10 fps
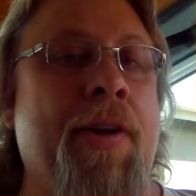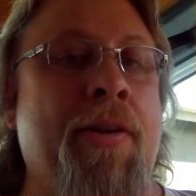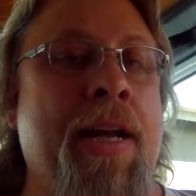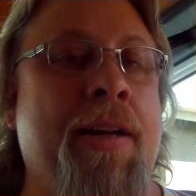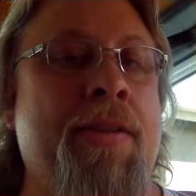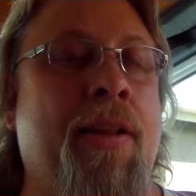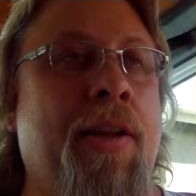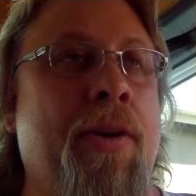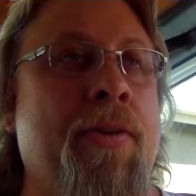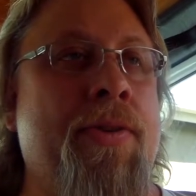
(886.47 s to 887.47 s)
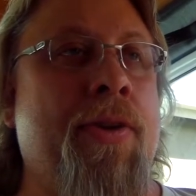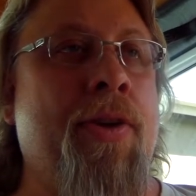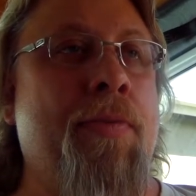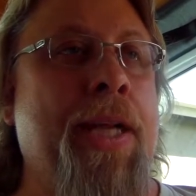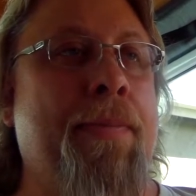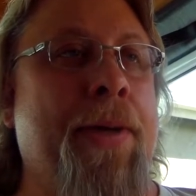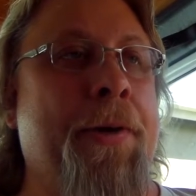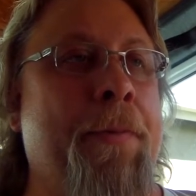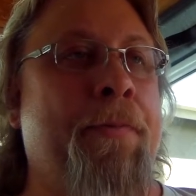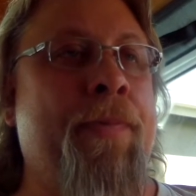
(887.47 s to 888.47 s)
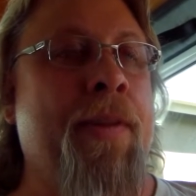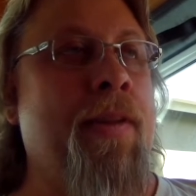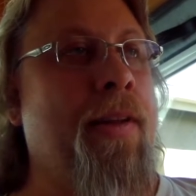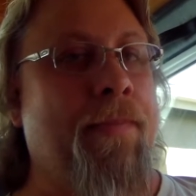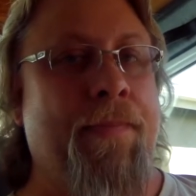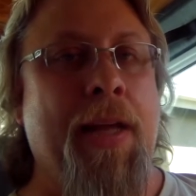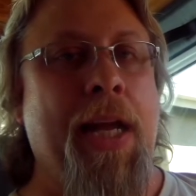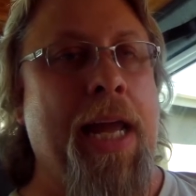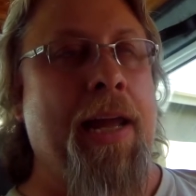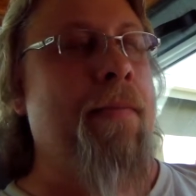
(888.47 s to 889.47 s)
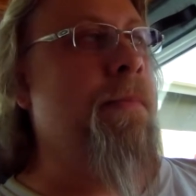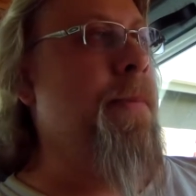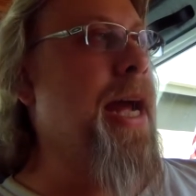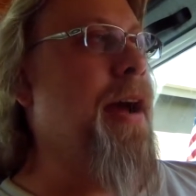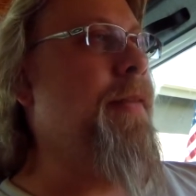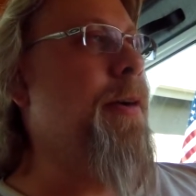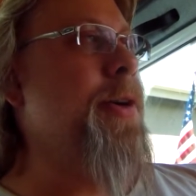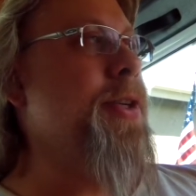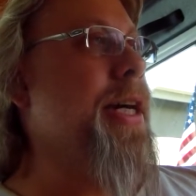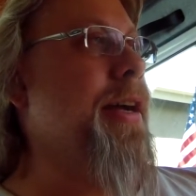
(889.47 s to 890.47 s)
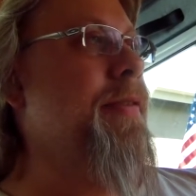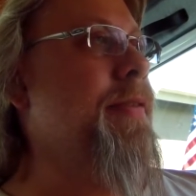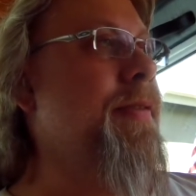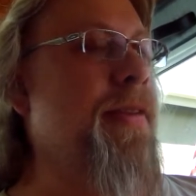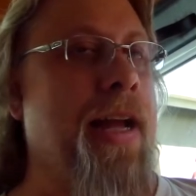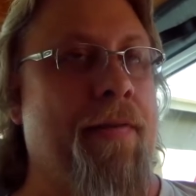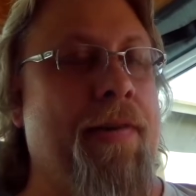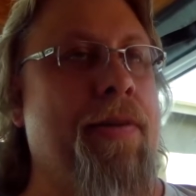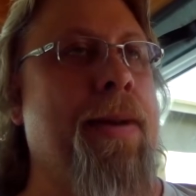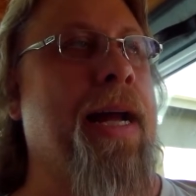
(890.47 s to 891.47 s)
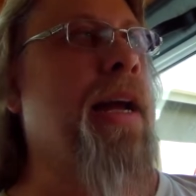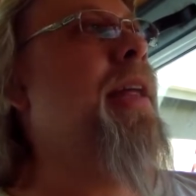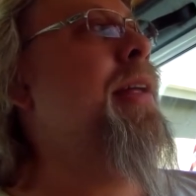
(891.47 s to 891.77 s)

to go down to Lowe's or Home Depot. Again, half hour drive, half hour back.